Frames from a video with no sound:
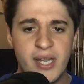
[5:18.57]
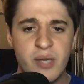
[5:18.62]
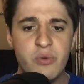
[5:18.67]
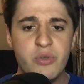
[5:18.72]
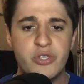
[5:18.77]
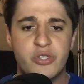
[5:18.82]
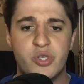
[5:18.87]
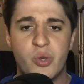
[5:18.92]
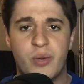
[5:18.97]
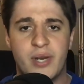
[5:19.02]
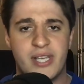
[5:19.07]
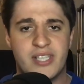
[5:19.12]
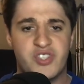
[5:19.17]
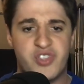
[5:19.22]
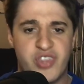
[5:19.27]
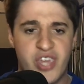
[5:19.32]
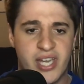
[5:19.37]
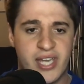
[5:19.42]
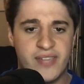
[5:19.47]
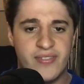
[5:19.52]
He was doing his
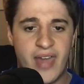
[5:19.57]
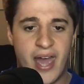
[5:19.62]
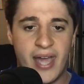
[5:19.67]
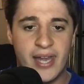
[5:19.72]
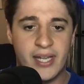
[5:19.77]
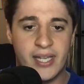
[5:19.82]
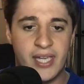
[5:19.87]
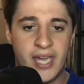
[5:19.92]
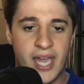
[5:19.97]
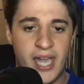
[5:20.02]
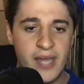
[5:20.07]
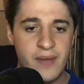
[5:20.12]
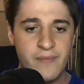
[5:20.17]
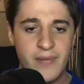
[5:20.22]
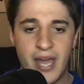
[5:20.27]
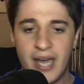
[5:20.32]
thing in that game.